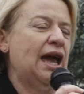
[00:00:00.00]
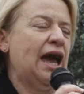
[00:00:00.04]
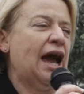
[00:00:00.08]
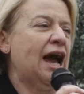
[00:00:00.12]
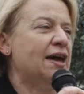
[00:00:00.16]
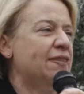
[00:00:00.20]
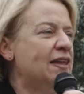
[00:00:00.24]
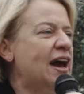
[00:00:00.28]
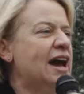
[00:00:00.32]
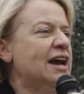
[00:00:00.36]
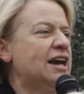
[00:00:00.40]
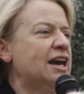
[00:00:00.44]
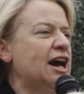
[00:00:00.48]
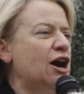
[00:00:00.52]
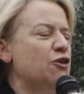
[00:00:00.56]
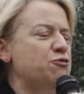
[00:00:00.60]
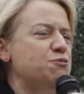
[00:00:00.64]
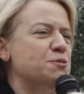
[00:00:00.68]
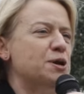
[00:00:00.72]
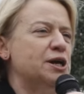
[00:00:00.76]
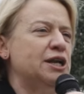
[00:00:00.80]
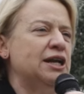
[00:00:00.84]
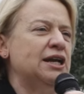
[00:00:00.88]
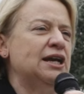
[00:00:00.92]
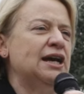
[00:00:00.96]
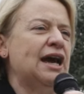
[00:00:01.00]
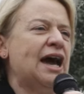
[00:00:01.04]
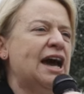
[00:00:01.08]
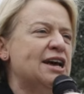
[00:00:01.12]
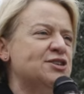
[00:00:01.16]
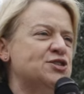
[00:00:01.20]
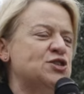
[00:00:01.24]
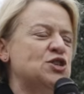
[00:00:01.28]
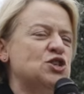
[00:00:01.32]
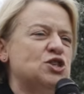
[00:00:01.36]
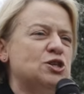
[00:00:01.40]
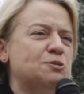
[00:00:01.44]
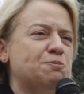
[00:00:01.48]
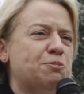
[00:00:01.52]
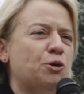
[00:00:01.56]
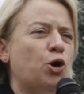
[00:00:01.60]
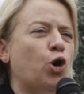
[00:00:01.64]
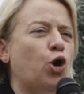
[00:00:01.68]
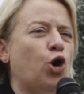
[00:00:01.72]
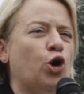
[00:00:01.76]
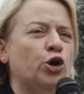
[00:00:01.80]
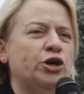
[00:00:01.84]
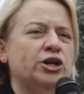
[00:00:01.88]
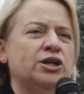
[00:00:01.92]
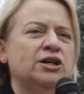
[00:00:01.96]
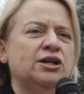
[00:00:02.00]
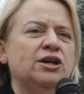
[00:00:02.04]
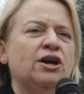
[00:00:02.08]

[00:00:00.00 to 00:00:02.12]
And that government has the support